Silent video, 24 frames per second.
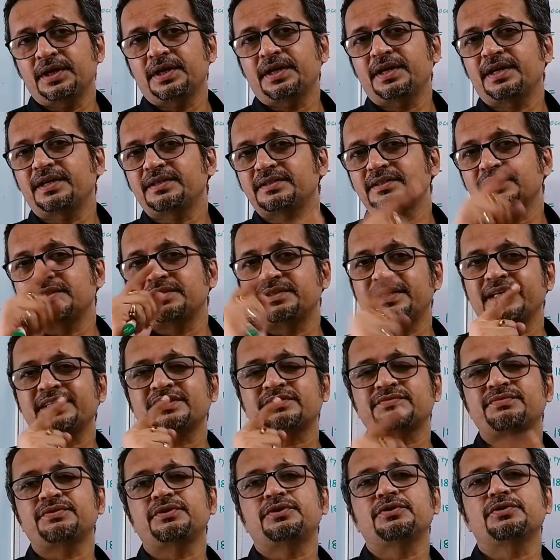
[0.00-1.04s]
In the next
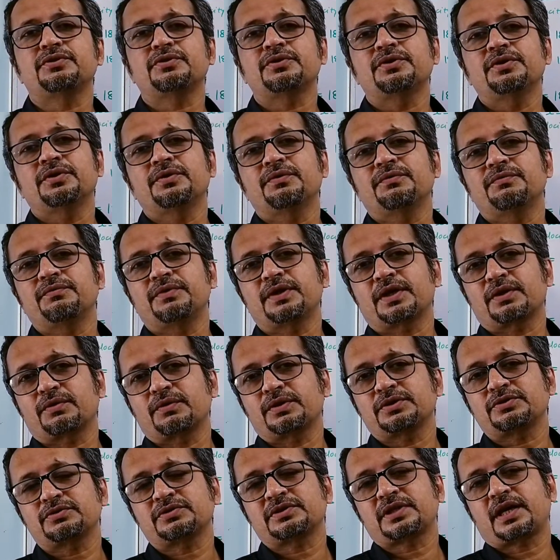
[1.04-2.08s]
video, we are going
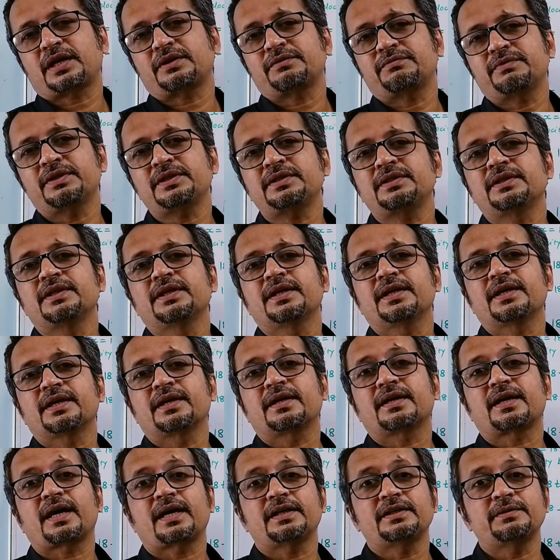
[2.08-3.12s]
to start with
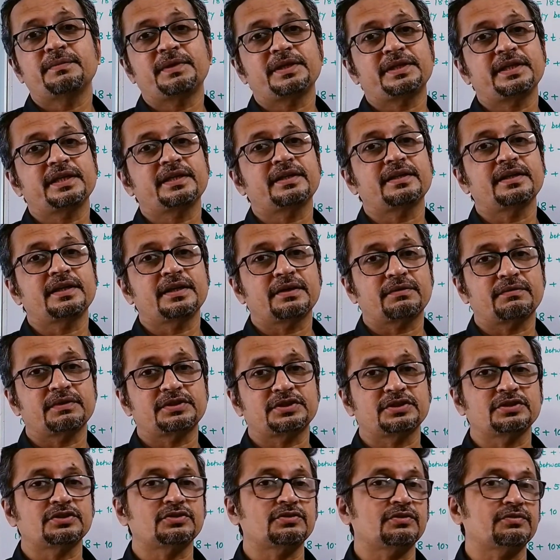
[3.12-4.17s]
kinematic
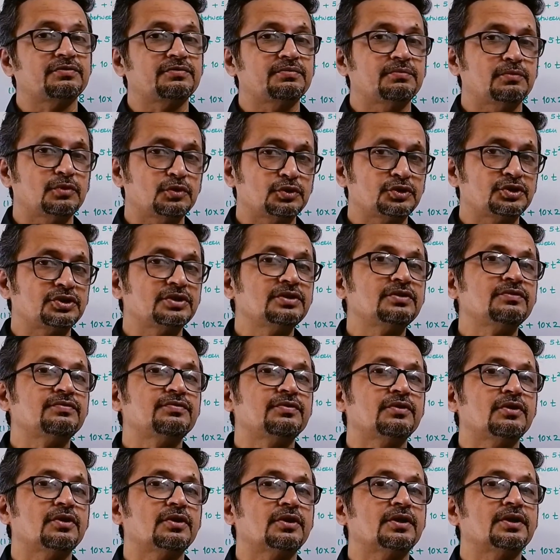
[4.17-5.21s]
equations of motion
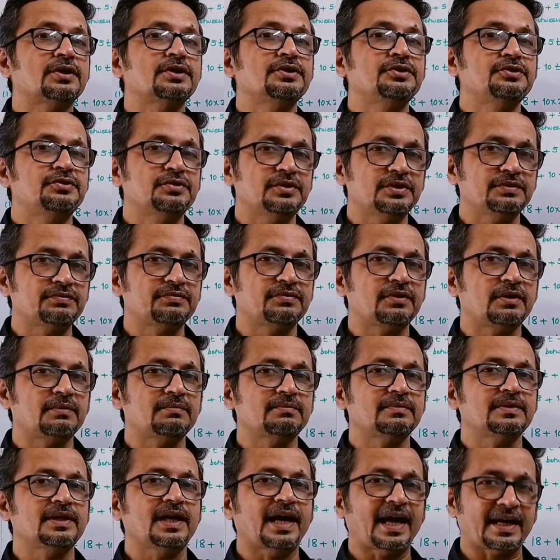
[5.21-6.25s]
for uniform
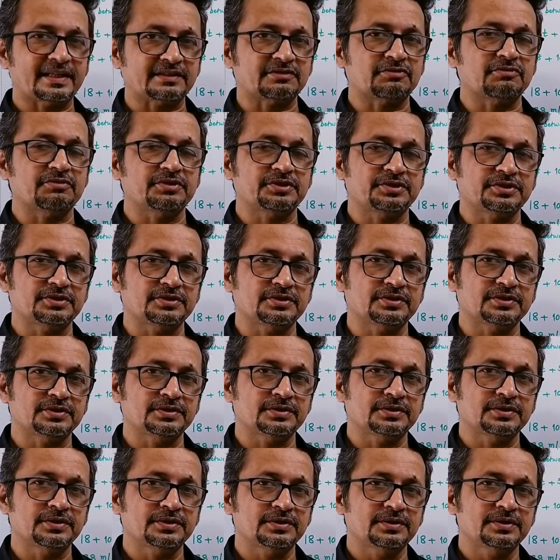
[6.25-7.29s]
acceleration.
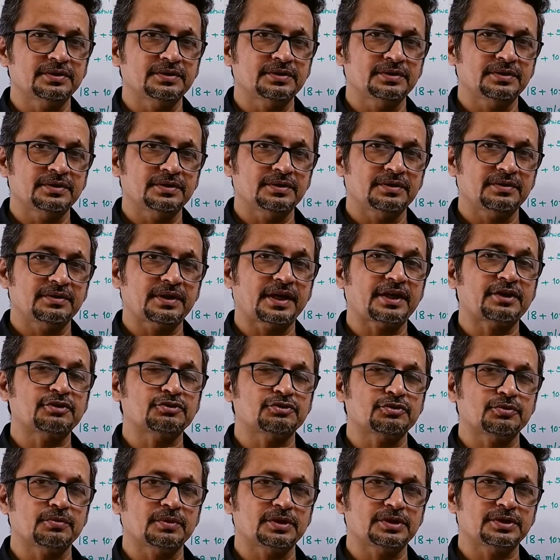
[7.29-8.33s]
Thank you
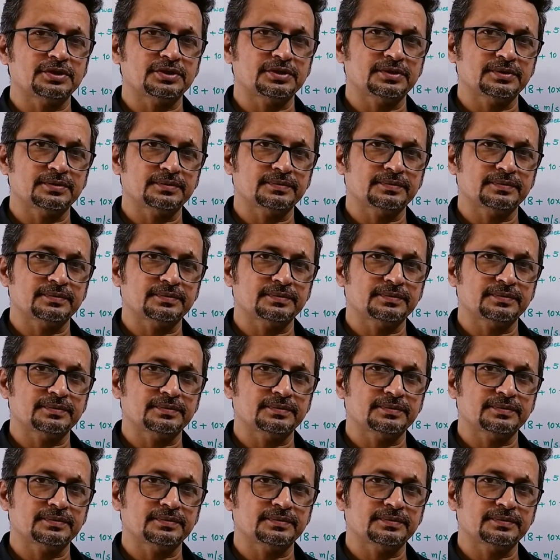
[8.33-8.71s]
so much.